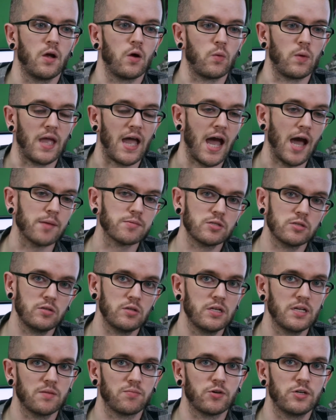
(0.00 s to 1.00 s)
we
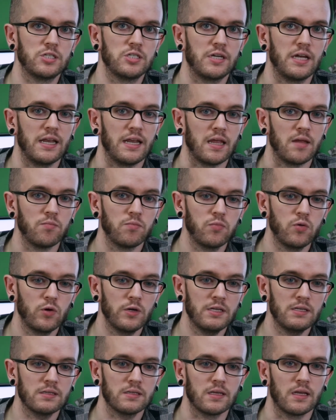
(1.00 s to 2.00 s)
absolutely appreciate input,